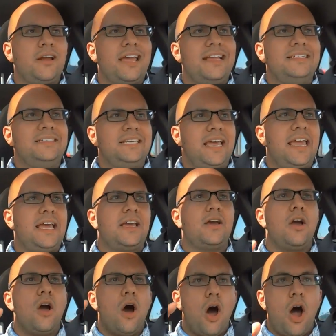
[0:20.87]
intake
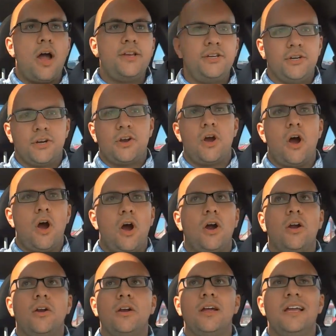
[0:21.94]
on your
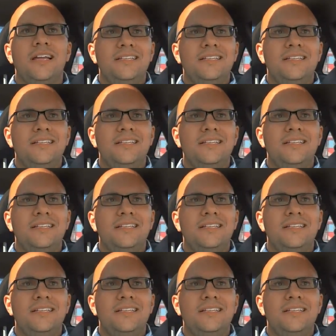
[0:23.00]
car,